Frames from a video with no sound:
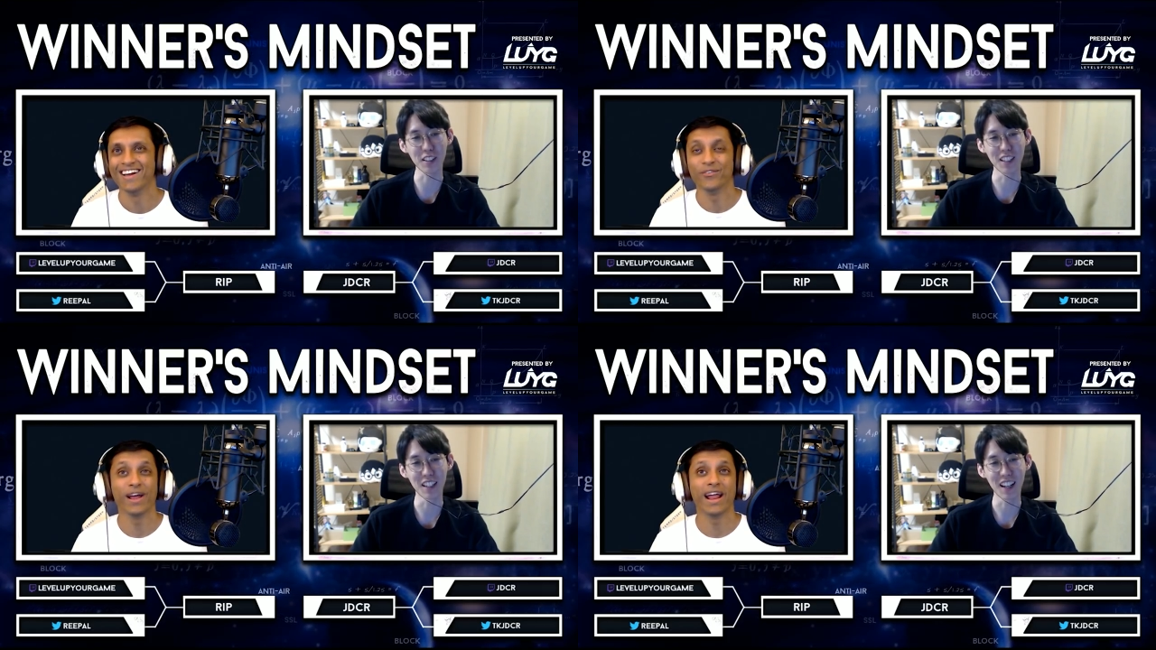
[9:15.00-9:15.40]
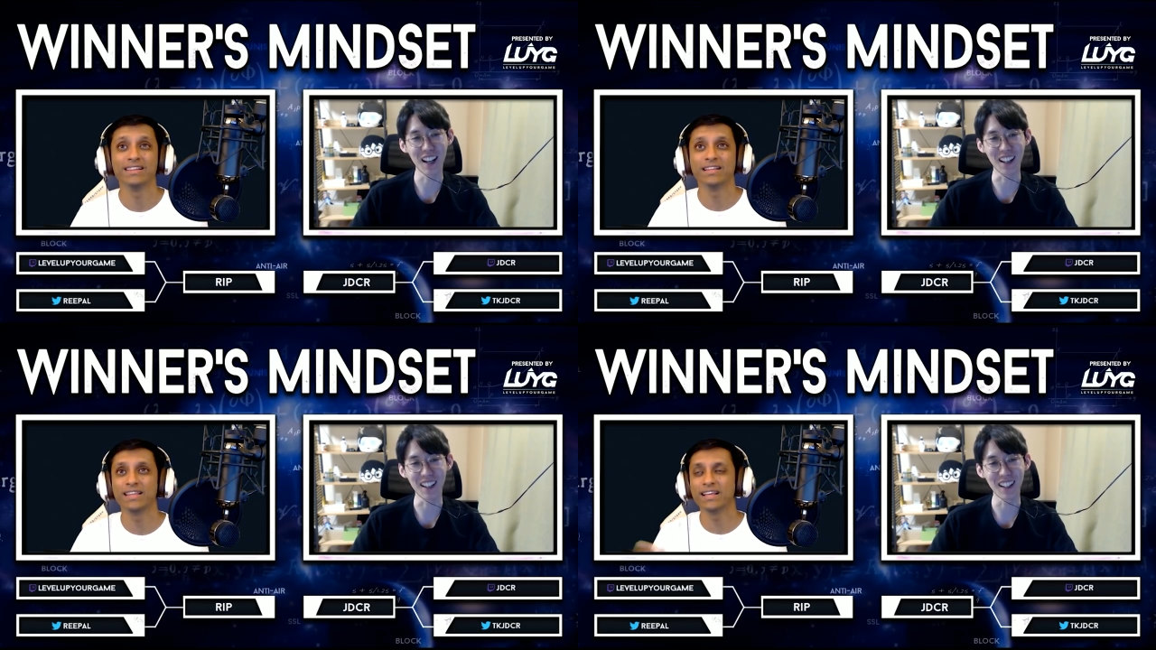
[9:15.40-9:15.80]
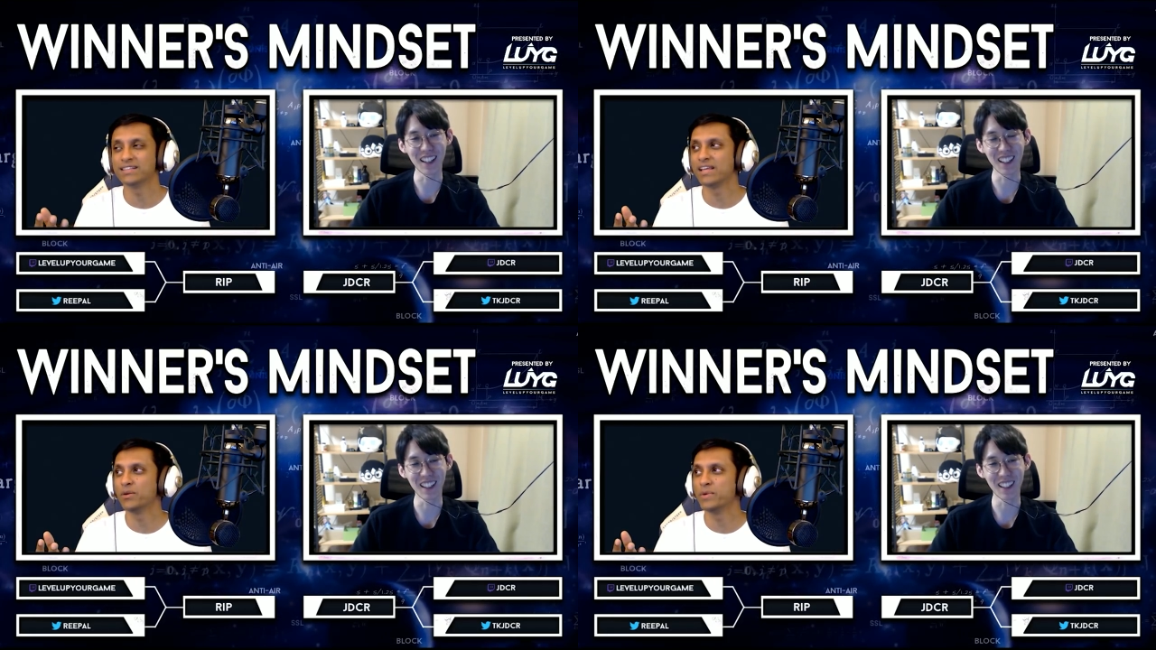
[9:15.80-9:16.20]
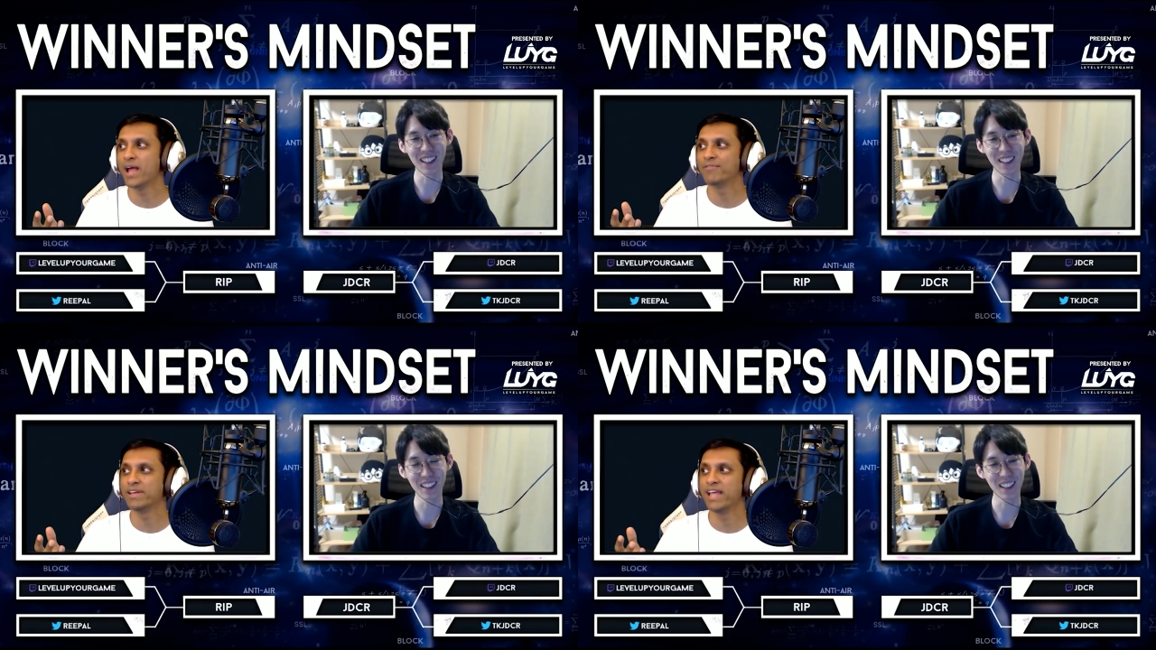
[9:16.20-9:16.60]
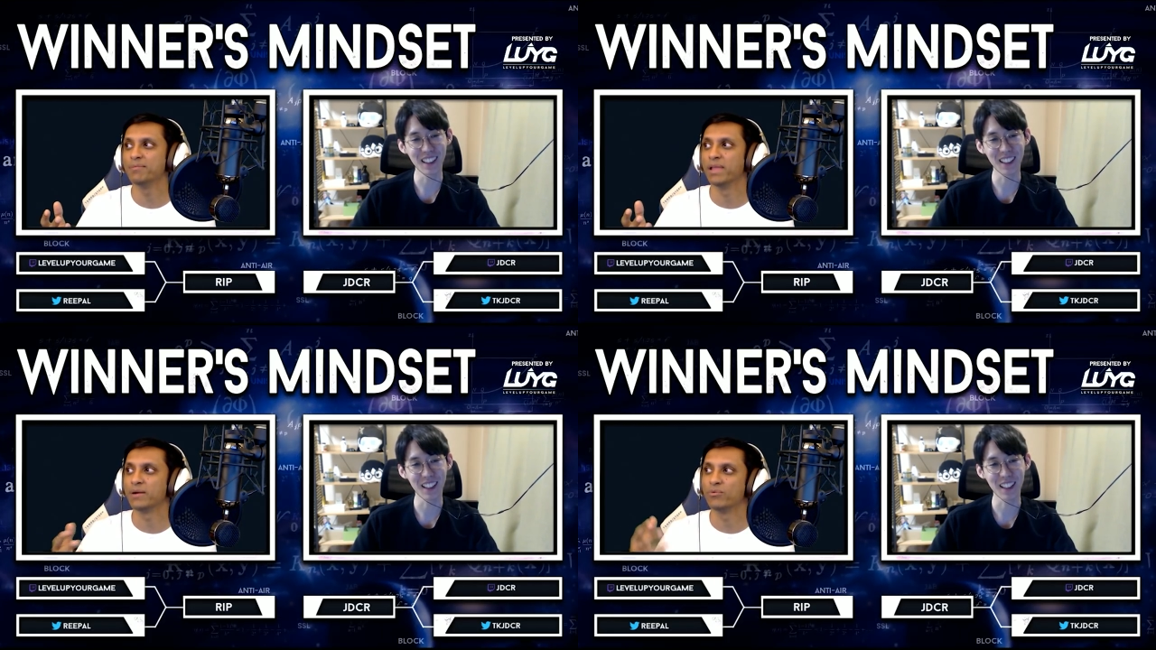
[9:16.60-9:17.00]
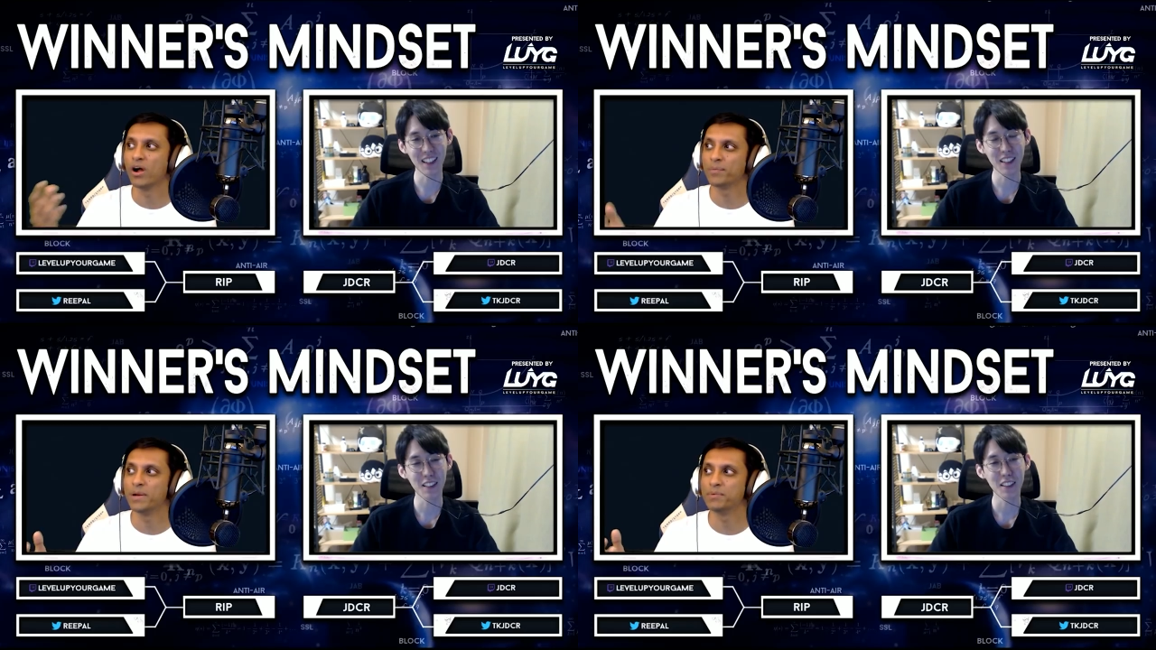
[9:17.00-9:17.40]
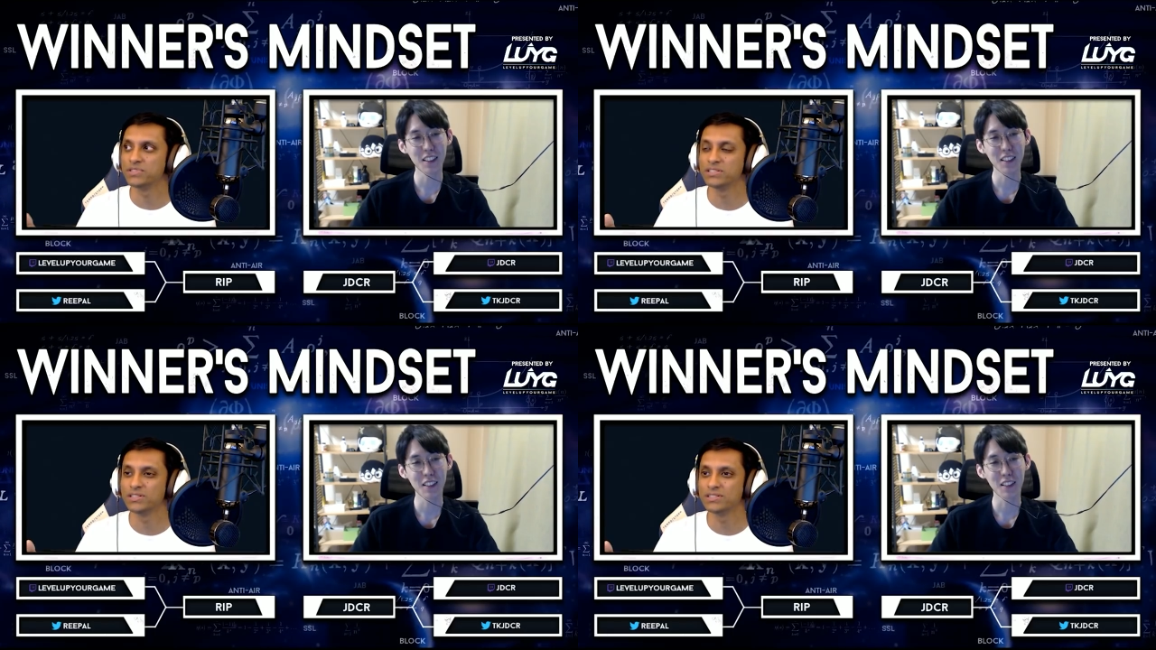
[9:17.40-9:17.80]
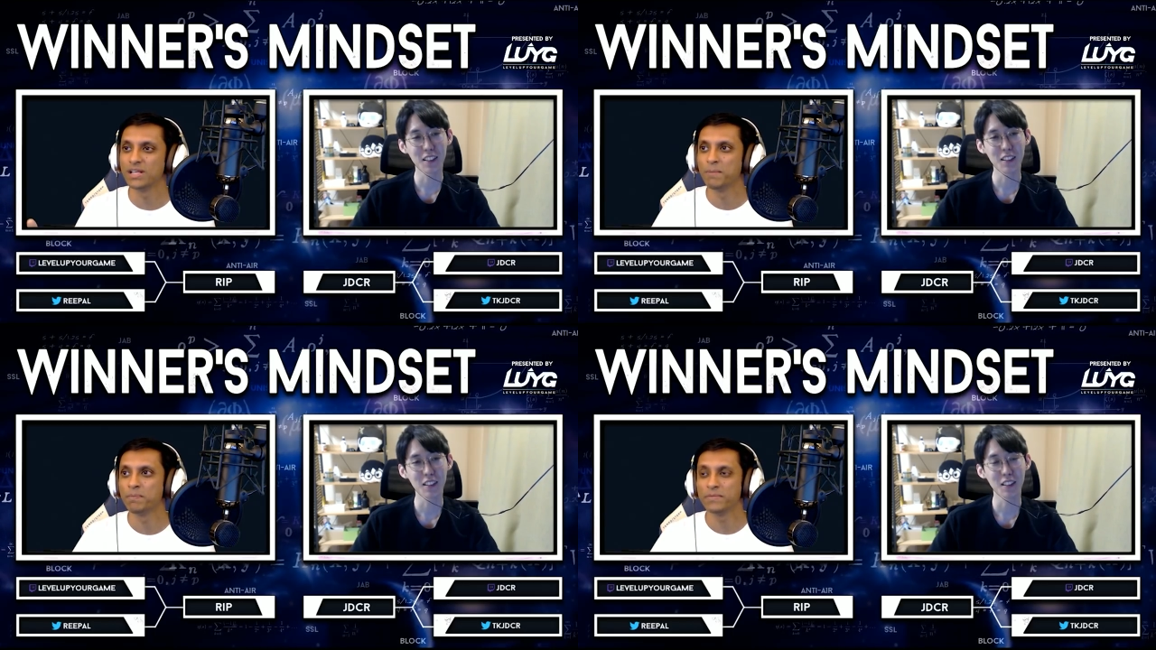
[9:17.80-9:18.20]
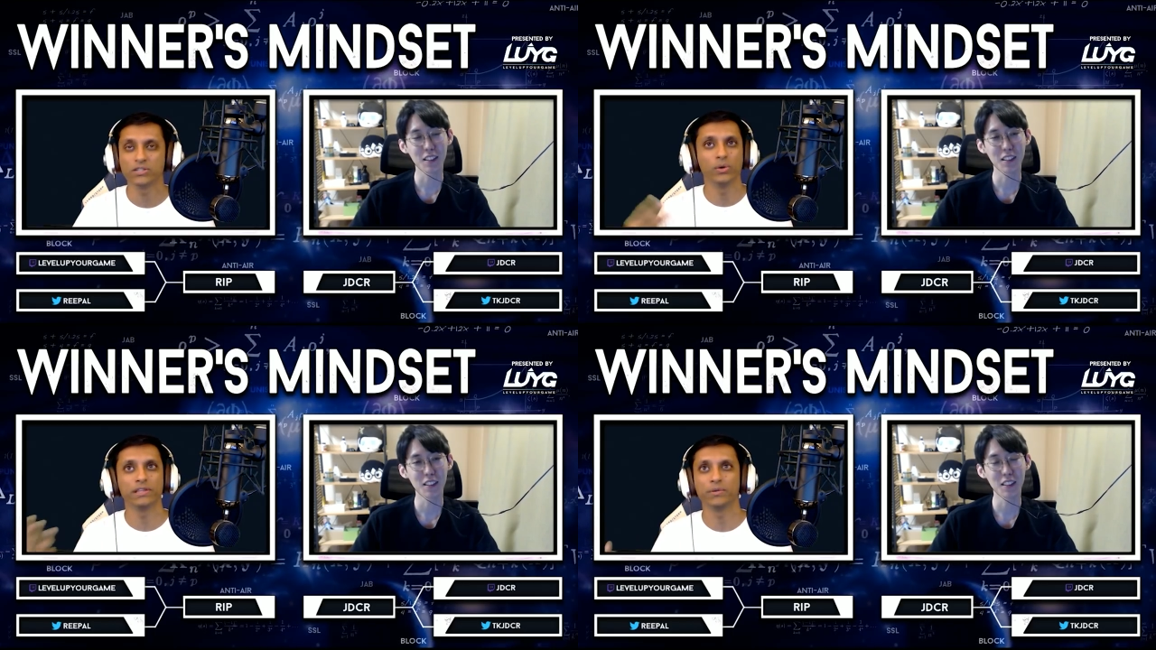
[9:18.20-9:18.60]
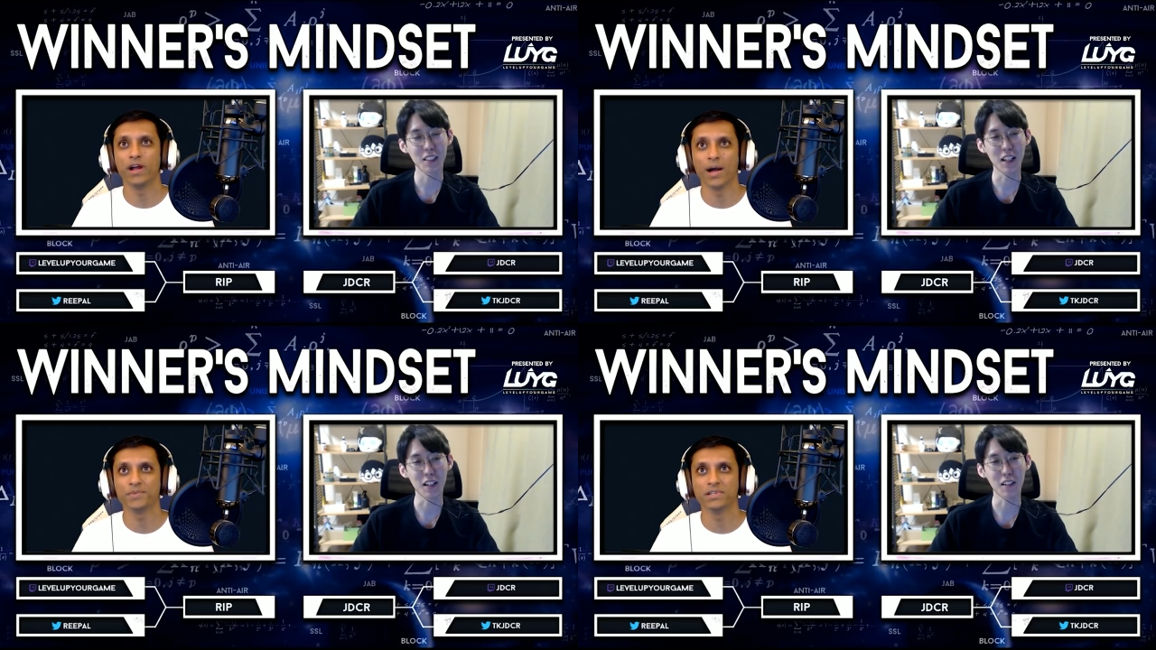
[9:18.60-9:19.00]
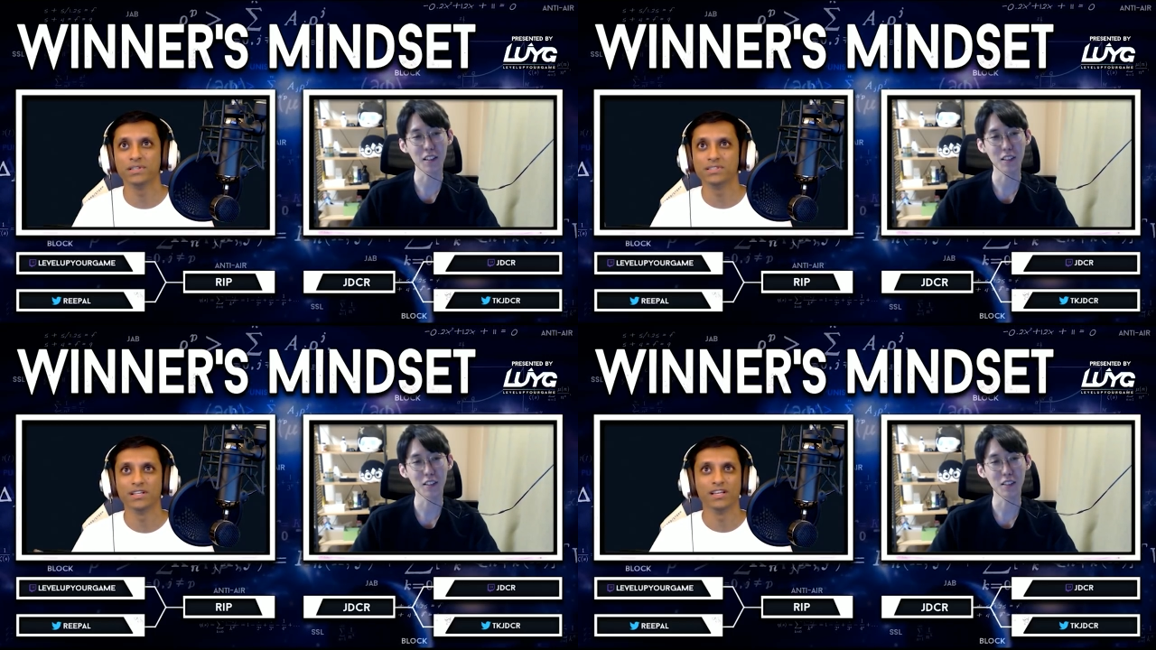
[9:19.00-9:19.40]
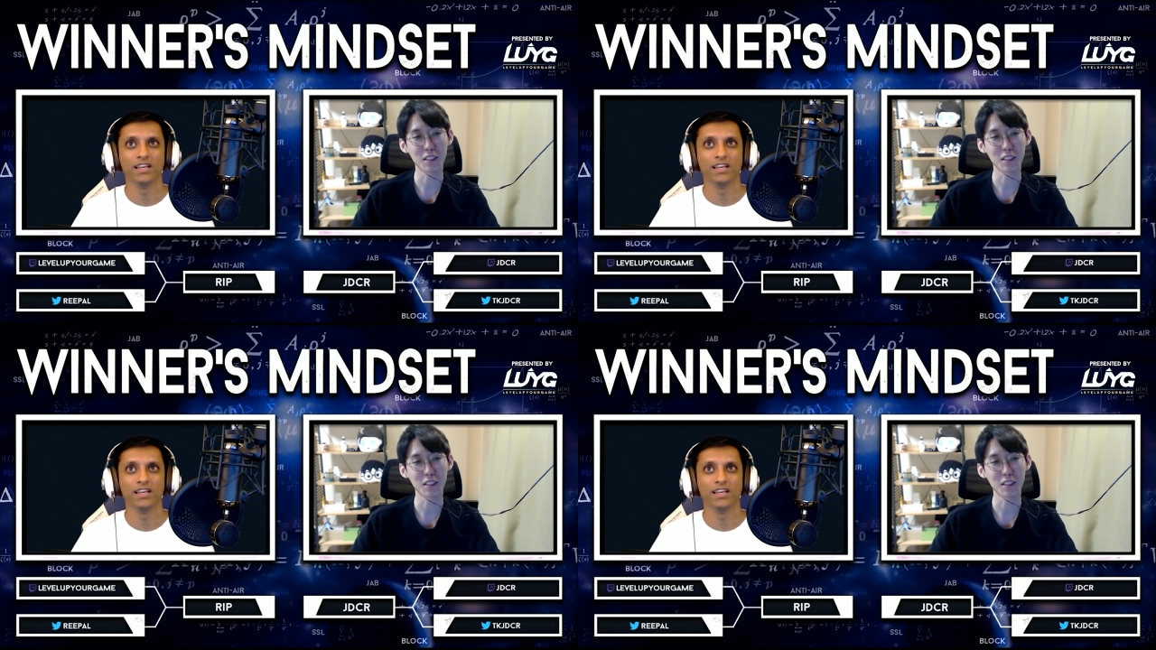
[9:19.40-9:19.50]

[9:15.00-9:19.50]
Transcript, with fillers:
Speaker 1: right, and the thing is, like you know, when you have a game like rock paper scissors, there's only three yeah. options.